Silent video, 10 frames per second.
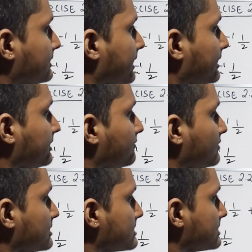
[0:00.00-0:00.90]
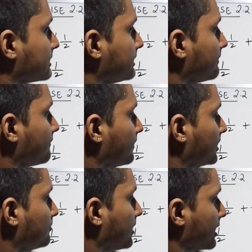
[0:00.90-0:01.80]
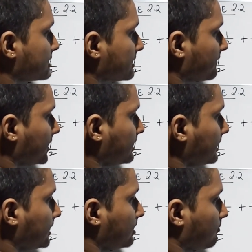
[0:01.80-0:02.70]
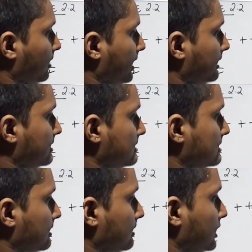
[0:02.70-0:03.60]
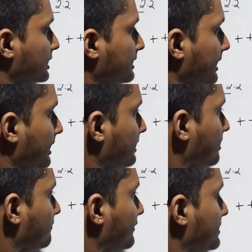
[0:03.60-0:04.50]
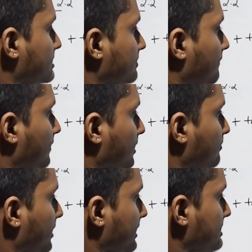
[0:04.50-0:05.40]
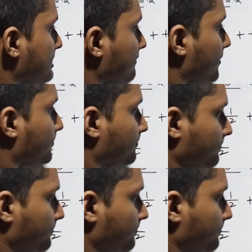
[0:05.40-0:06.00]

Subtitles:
tan inverse 31 by 17 minus tan inverse 1 by 7.